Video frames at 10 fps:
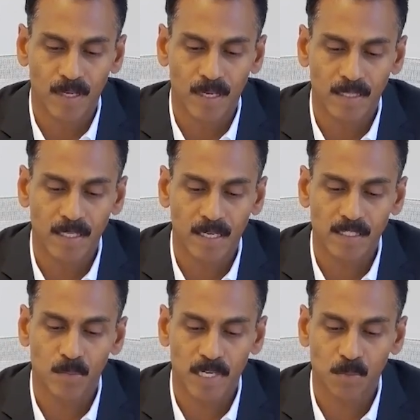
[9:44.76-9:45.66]
I think
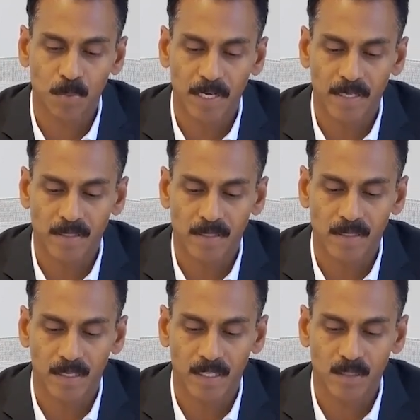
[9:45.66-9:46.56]
customer
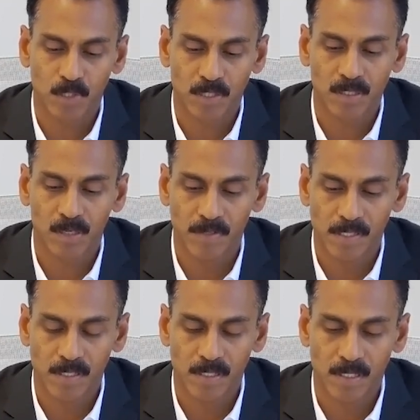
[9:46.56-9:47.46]
experience and customer
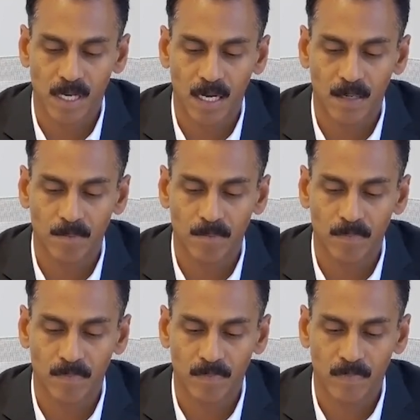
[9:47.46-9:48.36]
service
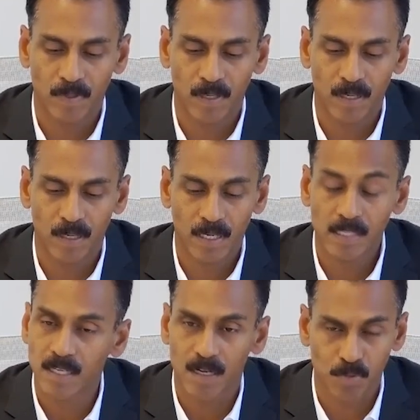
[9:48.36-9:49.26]

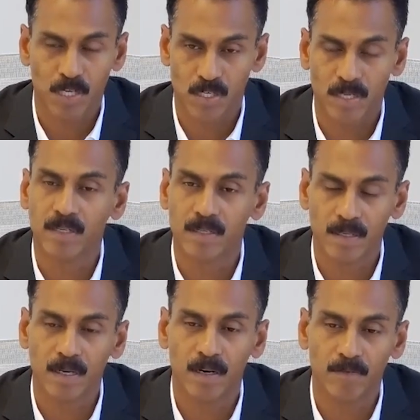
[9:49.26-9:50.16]
is an
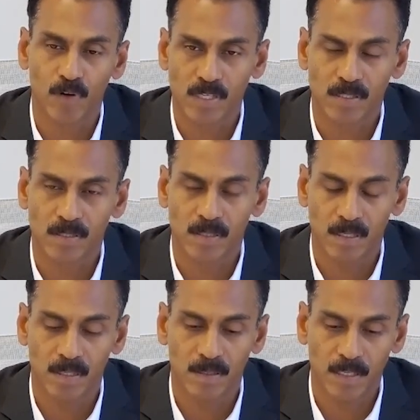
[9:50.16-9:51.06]
obsession for us
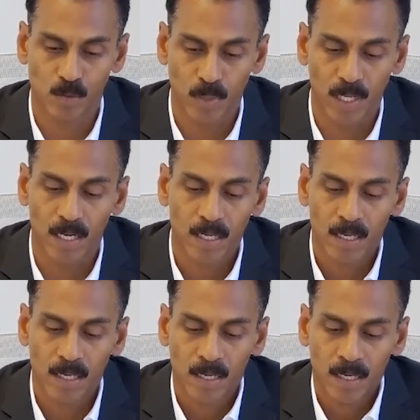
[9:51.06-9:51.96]
as well.
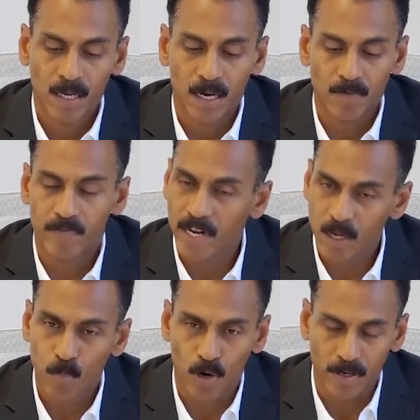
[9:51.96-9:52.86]

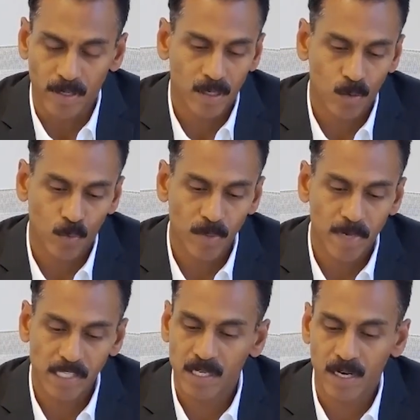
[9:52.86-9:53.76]
Very important. We
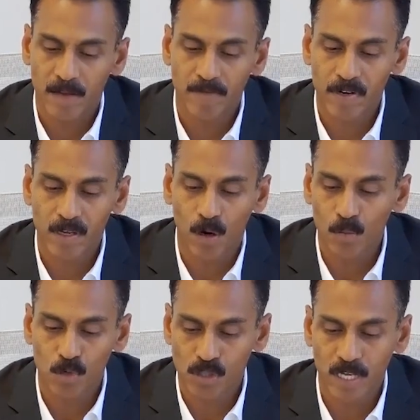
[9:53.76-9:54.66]
measure
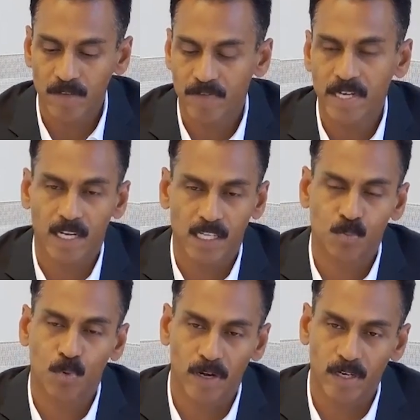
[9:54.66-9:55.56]
almost every
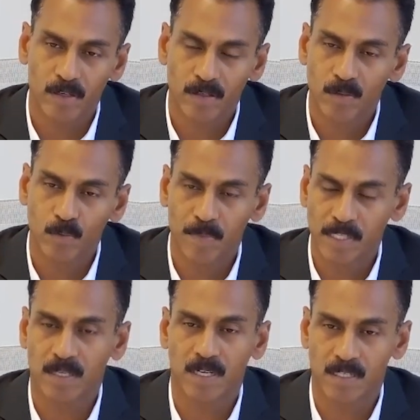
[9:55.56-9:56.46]
touch point. We
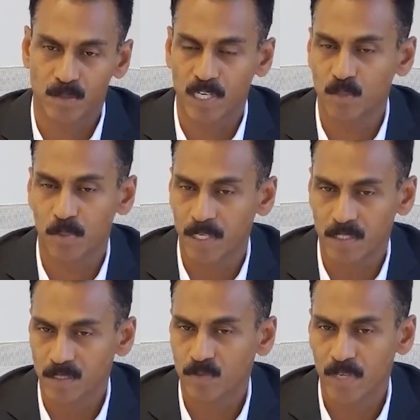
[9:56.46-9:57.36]
measure customer experience.